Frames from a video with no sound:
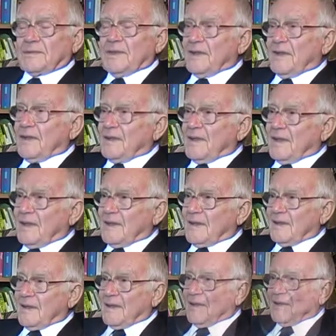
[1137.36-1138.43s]
Dear, oh dear.
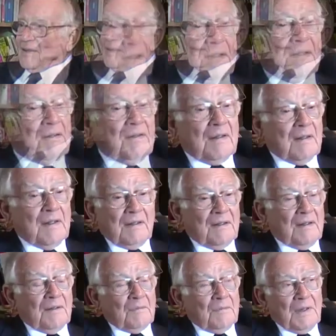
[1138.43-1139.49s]
And
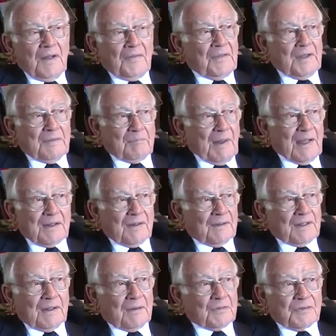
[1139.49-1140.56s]
when I think back on
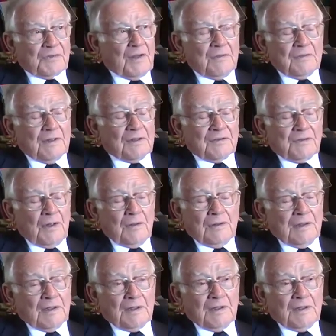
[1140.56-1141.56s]
it, I was totally